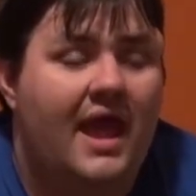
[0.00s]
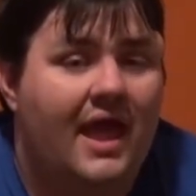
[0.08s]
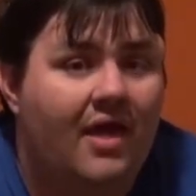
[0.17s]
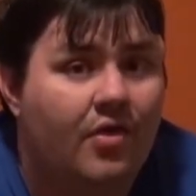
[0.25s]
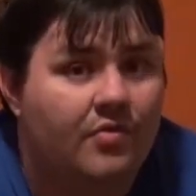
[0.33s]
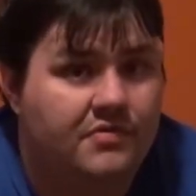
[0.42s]

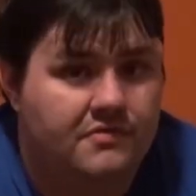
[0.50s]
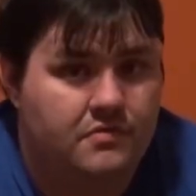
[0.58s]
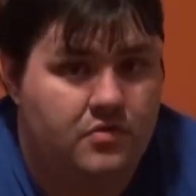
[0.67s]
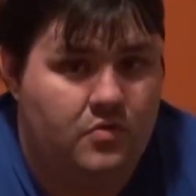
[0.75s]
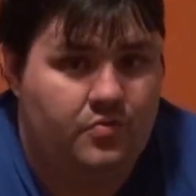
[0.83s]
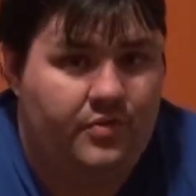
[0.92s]
else
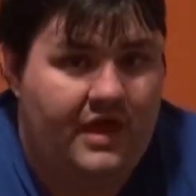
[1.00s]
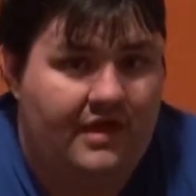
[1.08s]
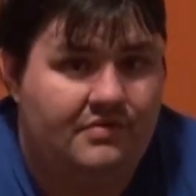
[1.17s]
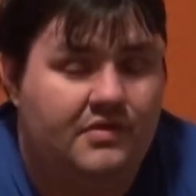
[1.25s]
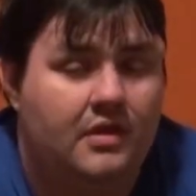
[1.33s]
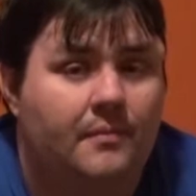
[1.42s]
do
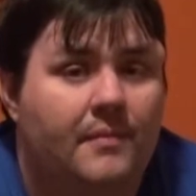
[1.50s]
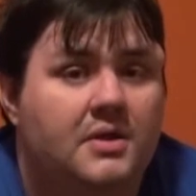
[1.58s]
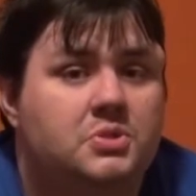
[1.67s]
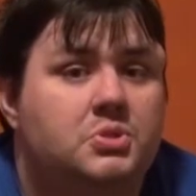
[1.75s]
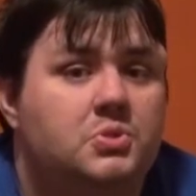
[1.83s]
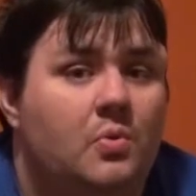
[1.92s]
things in a
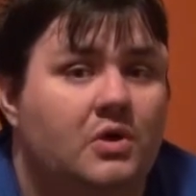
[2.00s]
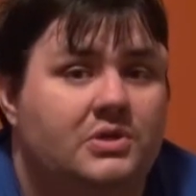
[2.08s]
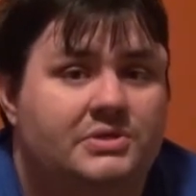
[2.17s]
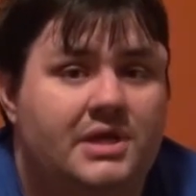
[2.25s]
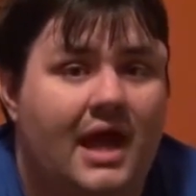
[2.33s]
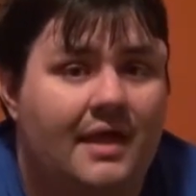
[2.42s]
much
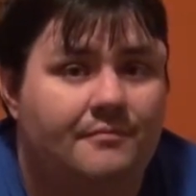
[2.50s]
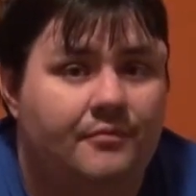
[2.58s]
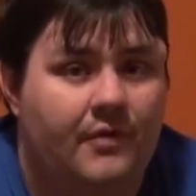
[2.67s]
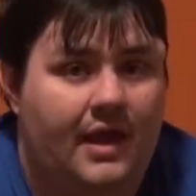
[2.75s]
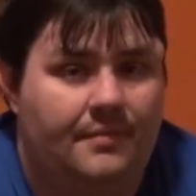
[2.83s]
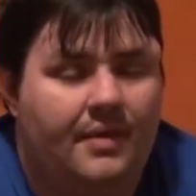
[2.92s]
shorter time
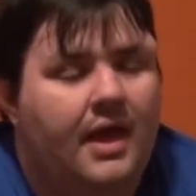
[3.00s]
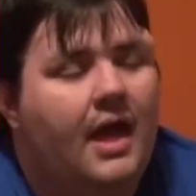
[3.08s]
frame.